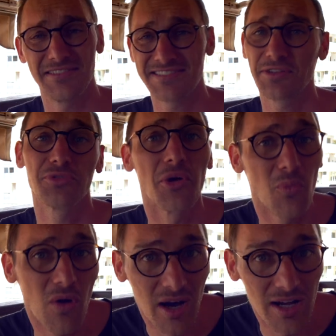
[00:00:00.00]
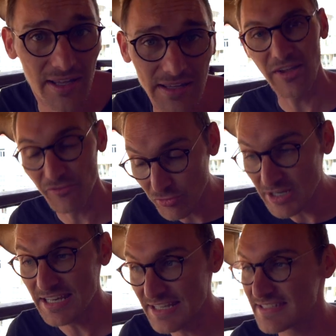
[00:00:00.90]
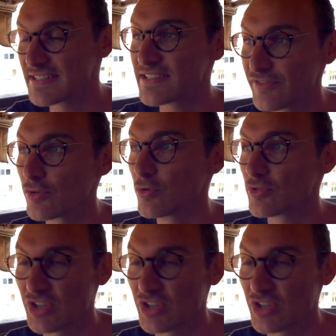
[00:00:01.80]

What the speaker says: still don't work. It really is a difficult